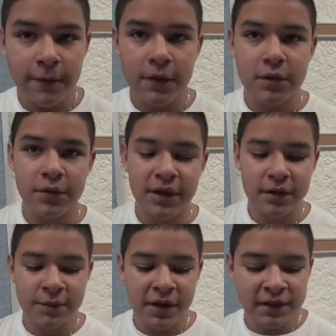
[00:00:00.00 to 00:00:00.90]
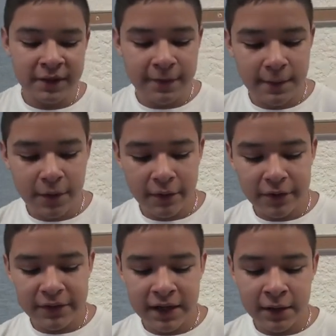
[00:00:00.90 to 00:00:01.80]
for this week is Monday,
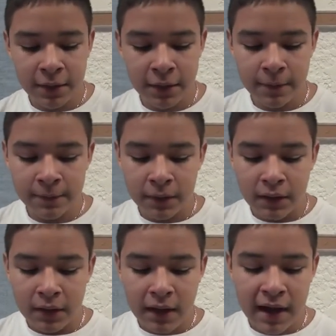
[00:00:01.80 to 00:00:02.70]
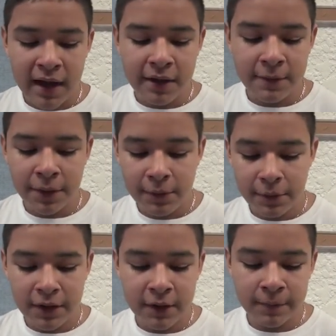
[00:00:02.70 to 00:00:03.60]
February 10th, a high of
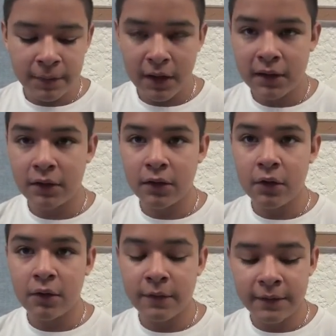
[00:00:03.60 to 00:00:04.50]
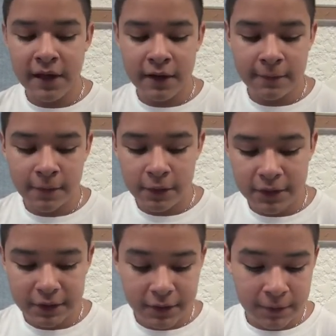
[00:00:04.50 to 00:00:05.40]
3 and a low of negative
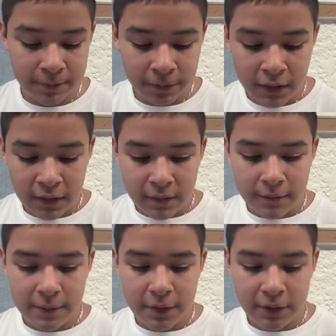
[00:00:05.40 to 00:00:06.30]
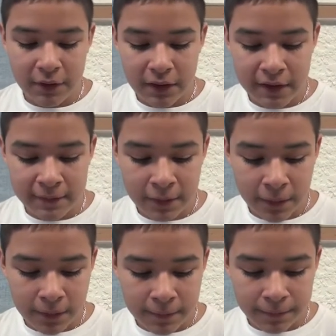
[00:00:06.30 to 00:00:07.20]
14. February
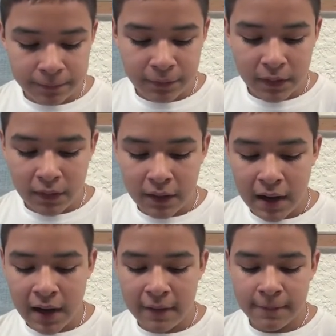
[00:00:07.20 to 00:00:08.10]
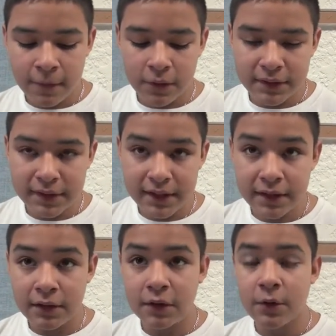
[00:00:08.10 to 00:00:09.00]
11th, a high of
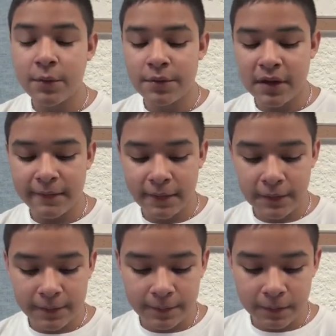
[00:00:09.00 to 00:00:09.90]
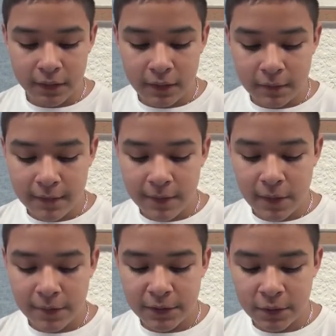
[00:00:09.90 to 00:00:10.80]
14 and a low of 7.
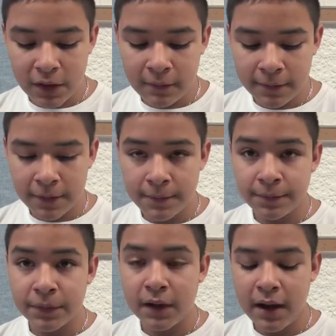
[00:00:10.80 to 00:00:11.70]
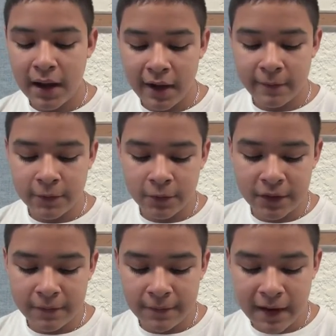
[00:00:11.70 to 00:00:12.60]
February 12th, a high of
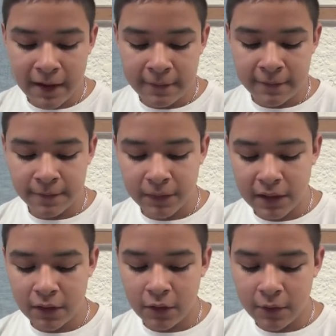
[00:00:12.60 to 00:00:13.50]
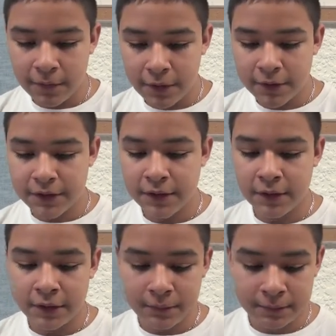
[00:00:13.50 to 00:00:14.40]
25 and a low of 13.